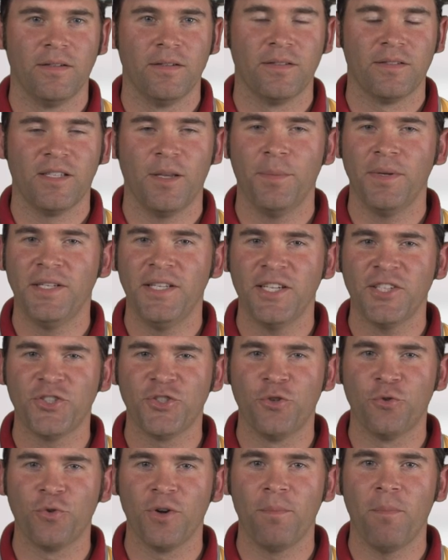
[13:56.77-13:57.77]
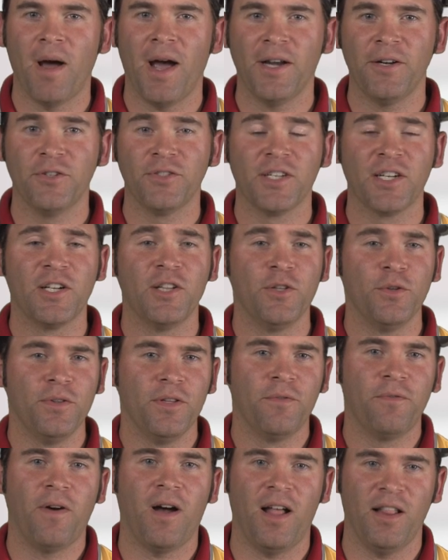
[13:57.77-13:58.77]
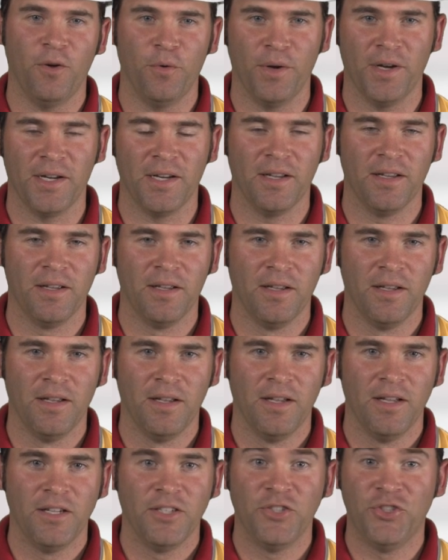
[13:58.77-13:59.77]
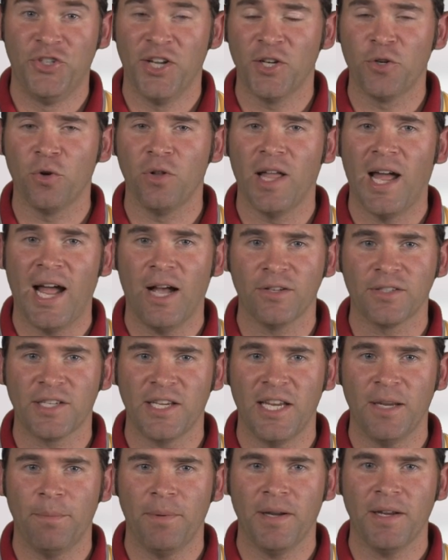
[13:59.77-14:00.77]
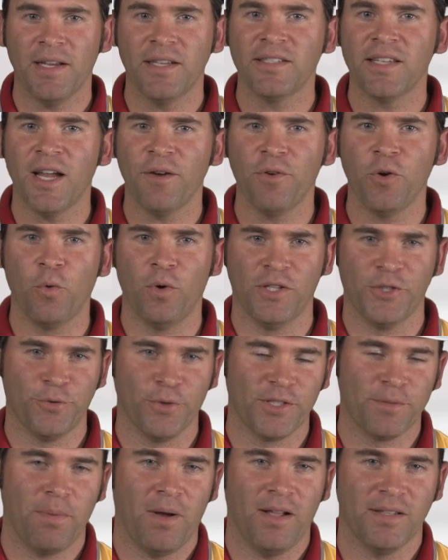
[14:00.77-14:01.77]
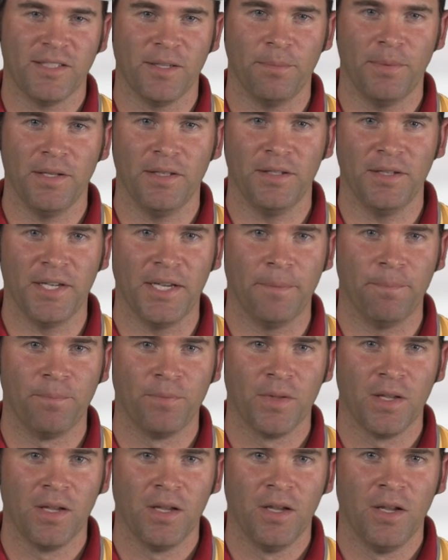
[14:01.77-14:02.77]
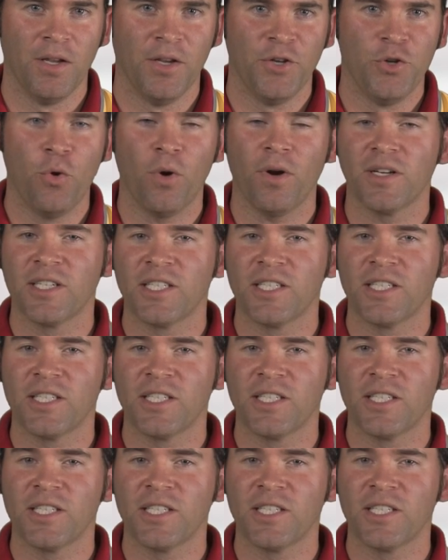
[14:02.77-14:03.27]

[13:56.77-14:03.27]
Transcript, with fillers: Some additional reminders include the following. General housekeeping is everyone's responsibility. You are